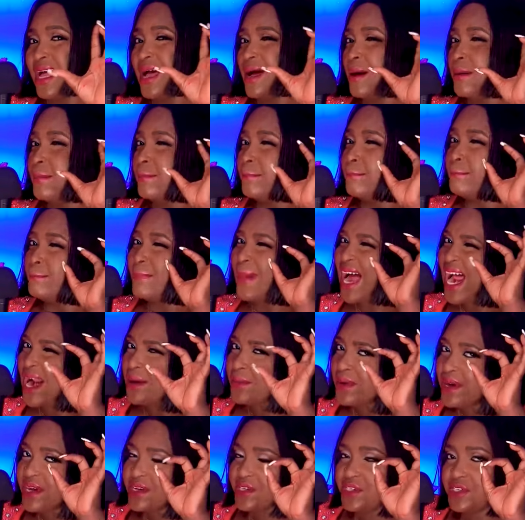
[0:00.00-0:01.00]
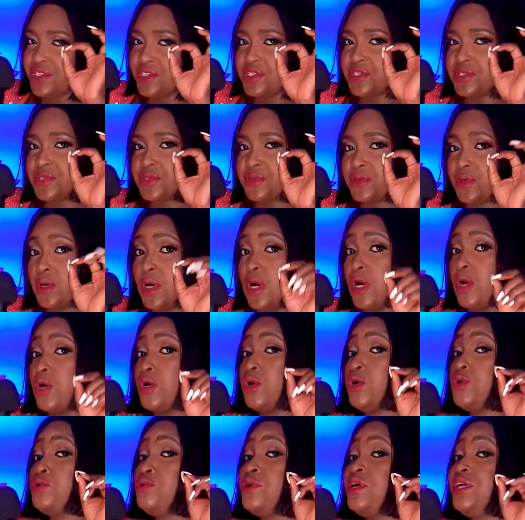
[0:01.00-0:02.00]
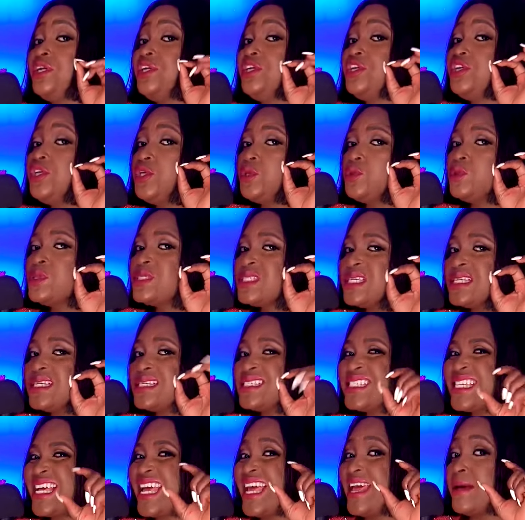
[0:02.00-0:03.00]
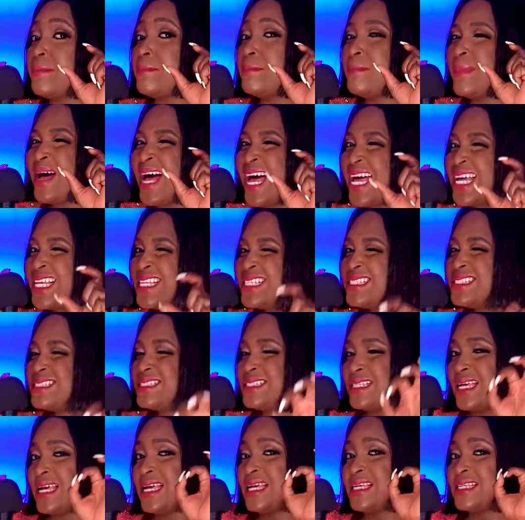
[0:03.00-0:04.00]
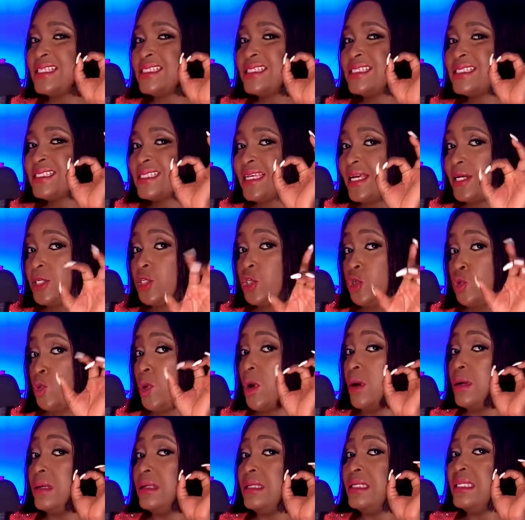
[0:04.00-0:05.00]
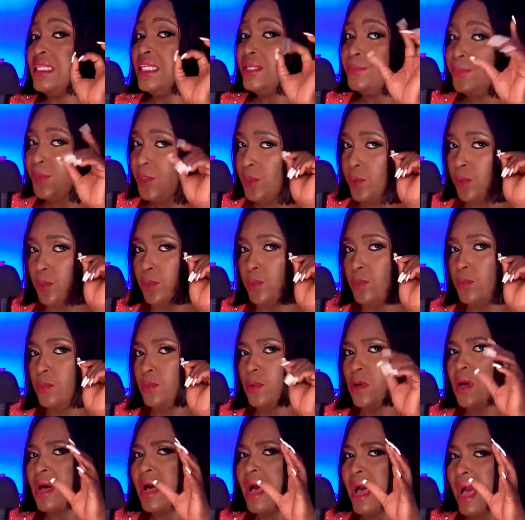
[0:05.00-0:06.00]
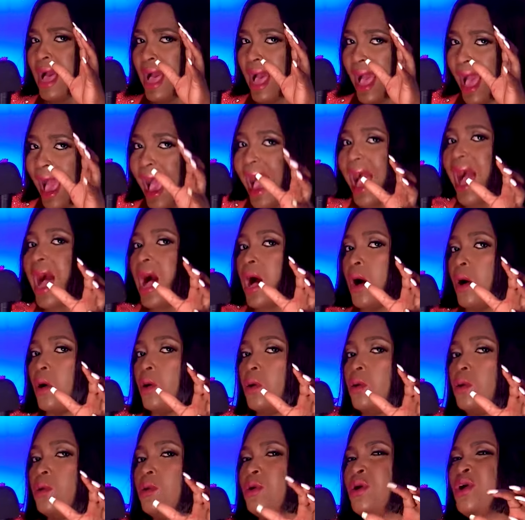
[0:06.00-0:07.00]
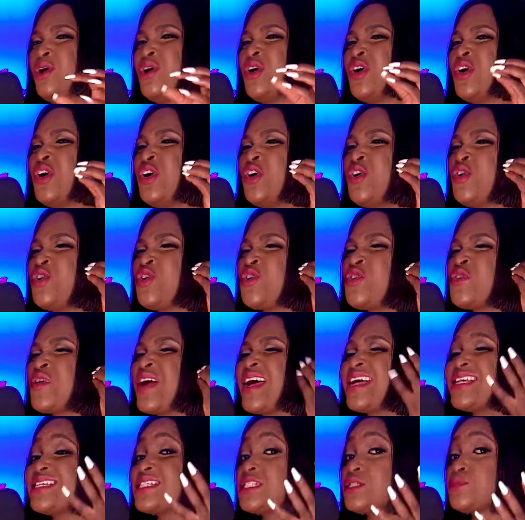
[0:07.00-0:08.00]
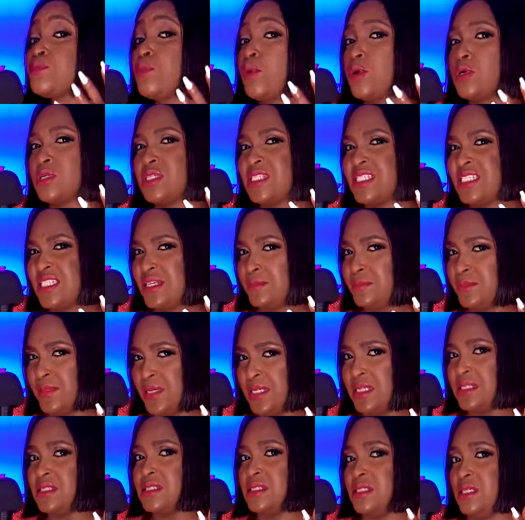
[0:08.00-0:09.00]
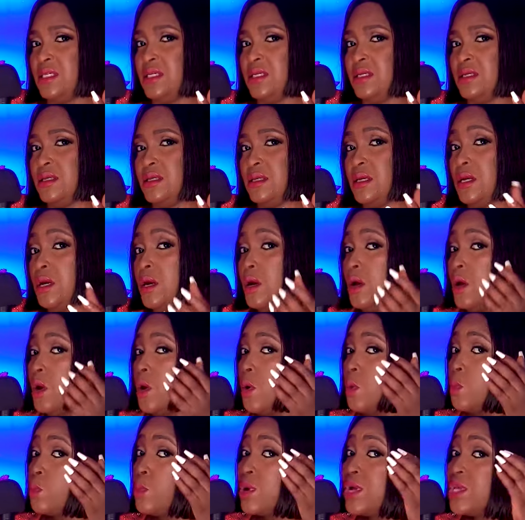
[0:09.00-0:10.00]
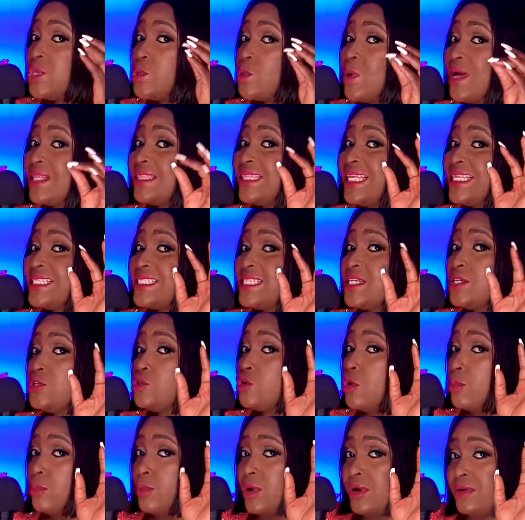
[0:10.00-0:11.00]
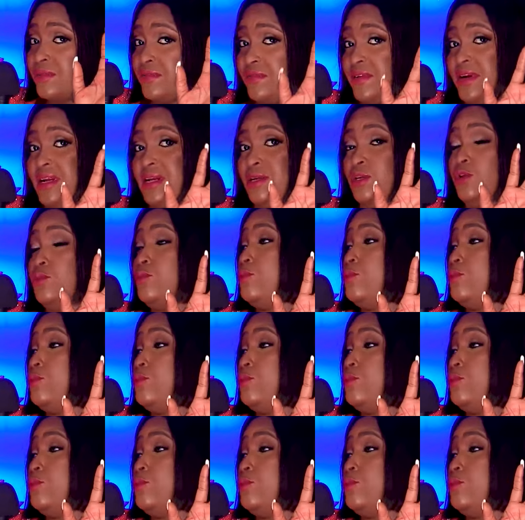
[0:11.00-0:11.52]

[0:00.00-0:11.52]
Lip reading: Marriage reduces a man's sexual libido. How? Responsibility. When you are dating your boyfriend, you